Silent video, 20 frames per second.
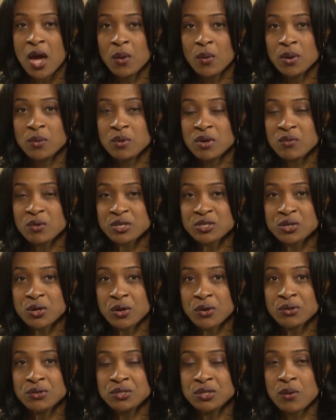when we
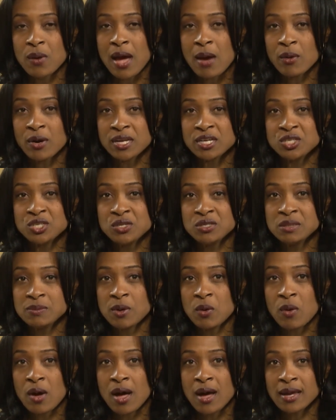return to our Issues
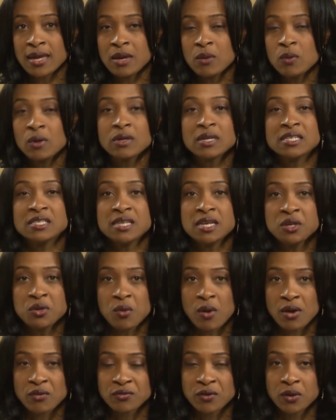Milwaukee, we'll
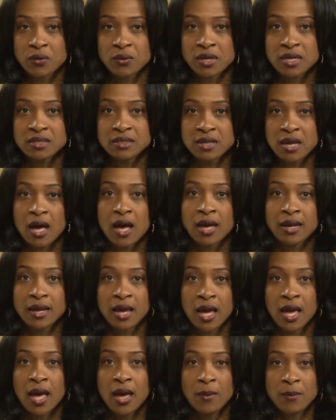continue our focus on
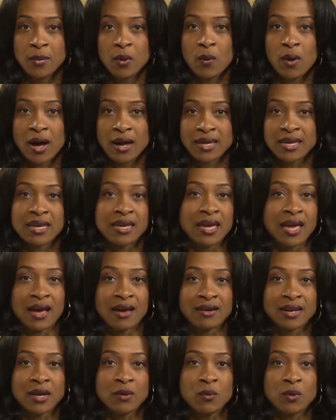Milwaukee
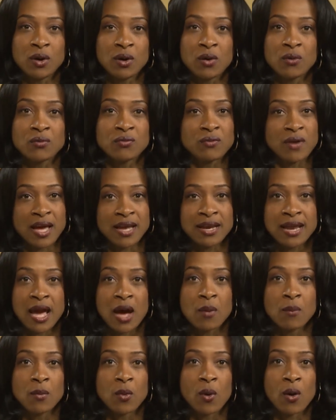County. We'll find
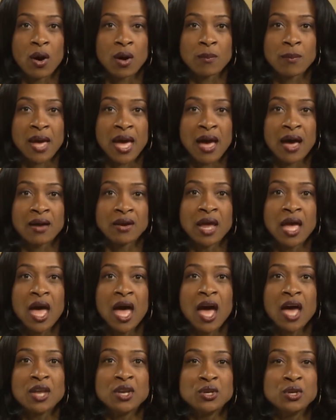out more about
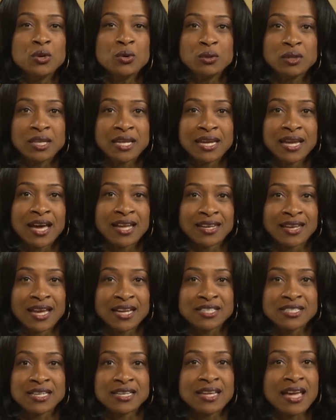a newly
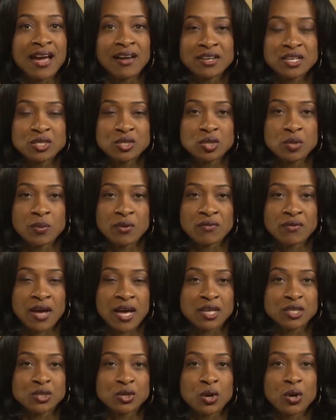elected county
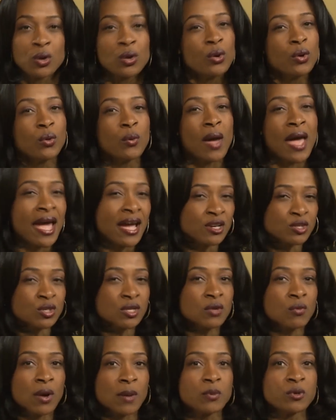supervisor who
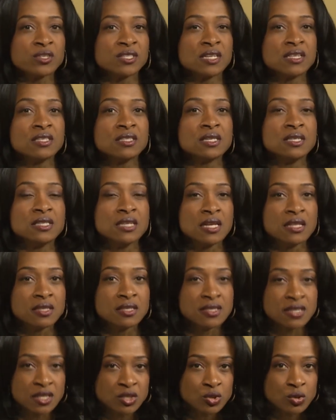actually represents the
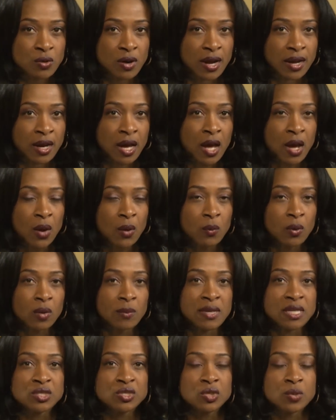10th district.
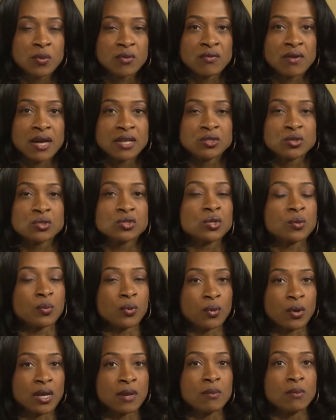We'll meet Supervisor
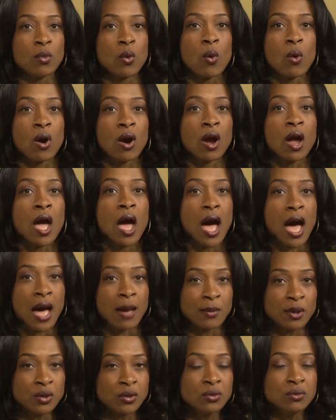Supreme Moore
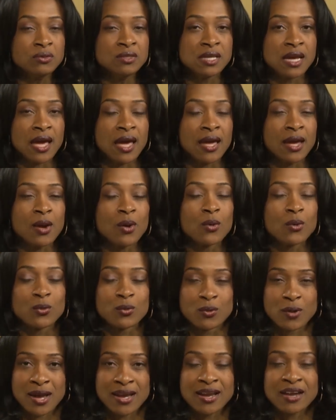Omokunde
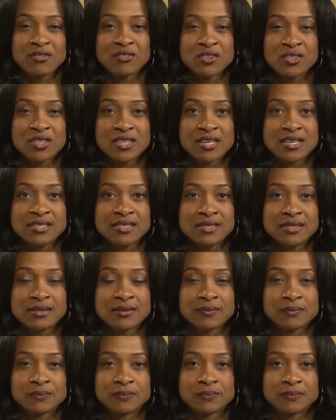right after this.